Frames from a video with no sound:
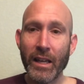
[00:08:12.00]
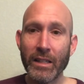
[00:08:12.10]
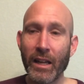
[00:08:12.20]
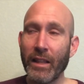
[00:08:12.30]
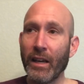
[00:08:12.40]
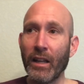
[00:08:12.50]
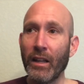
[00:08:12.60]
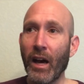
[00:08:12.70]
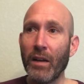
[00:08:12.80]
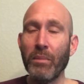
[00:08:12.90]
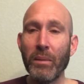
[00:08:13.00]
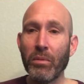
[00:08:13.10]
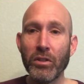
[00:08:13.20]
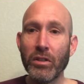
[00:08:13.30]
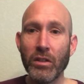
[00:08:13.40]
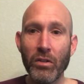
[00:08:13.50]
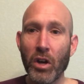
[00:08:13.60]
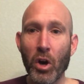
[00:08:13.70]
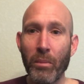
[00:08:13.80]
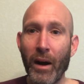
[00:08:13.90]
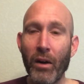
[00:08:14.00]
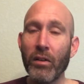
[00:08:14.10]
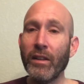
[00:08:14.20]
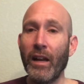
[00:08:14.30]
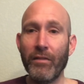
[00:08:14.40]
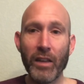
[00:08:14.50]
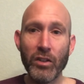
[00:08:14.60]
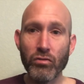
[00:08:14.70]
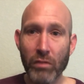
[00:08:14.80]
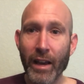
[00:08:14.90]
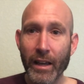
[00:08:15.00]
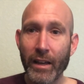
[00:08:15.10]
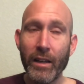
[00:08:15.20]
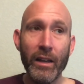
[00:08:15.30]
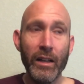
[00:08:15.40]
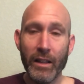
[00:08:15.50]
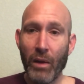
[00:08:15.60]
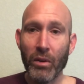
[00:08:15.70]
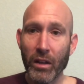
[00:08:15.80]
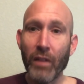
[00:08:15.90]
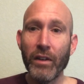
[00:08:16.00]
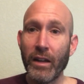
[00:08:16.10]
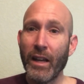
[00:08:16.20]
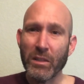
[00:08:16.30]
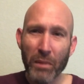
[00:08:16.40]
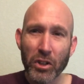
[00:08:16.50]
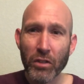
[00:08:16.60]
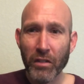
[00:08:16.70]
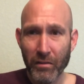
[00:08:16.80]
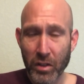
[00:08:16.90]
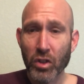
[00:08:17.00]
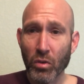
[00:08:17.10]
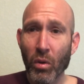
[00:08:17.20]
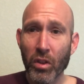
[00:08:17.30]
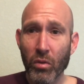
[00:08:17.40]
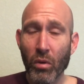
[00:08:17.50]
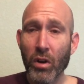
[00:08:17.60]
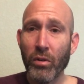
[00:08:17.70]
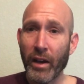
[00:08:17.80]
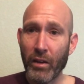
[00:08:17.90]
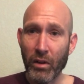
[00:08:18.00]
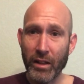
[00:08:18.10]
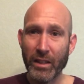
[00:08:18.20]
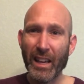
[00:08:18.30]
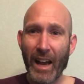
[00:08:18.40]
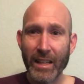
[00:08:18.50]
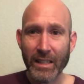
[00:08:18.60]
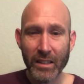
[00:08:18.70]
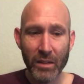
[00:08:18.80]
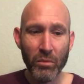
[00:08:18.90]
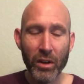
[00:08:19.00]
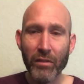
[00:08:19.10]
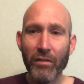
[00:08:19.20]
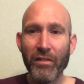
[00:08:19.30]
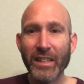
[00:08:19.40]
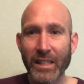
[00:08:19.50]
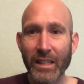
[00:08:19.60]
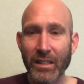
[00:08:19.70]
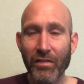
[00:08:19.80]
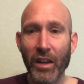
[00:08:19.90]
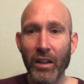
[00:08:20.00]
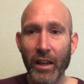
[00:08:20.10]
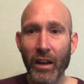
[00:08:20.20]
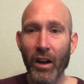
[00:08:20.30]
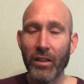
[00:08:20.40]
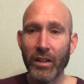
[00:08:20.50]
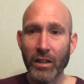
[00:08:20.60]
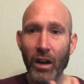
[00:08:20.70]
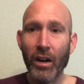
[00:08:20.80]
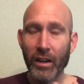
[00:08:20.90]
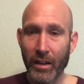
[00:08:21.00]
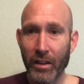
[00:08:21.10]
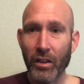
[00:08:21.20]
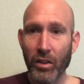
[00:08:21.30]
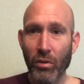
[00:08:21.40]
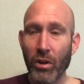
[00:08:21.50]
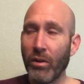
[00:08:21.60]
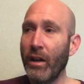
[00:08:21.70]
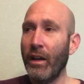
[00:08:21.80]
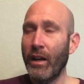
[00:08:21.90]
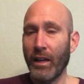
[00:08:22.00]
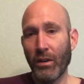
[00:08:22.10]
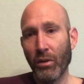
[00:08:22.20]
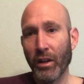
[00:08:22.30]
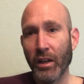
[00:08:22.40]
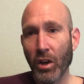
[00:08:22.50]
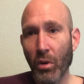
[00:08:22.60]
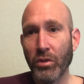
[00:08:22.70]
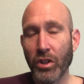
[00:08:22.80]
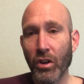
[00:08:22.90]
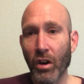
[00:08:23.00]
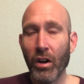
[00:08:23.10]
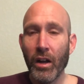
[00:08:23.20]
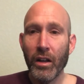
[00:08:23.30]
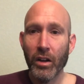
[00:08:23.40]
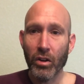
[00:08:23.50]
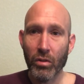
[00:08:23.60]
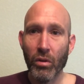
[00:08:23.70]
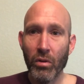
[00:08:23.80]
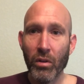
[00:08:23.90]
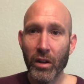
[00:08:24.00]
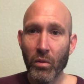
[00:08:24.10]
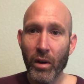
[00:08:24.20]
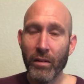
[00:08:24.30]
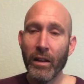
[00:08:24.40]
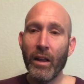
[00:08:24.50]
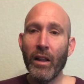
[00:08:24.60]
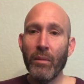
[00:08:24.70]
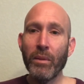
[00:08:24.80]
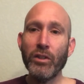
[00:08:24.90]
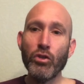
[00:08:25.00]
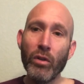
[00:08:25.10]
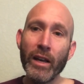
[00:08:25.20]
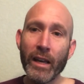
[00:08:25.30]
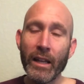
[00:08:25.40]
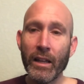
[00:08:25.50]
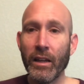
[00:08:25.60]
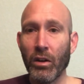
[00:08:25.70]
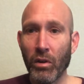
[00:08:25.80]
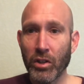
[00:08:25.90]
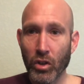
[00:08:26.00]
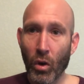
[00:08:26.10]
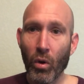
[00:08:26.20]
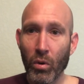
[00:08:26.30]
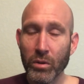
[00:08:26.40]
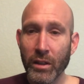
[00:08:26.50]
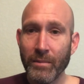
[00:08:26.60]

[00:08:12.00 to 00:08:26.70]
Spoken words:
that I think a lot of people just don't know about, that if they drink it, they would love it, especially if you have a sore throat. It has somewhat of a viscous feeling on the tongue and in the throat, and it really coats your throat really well. But drinking licorice cold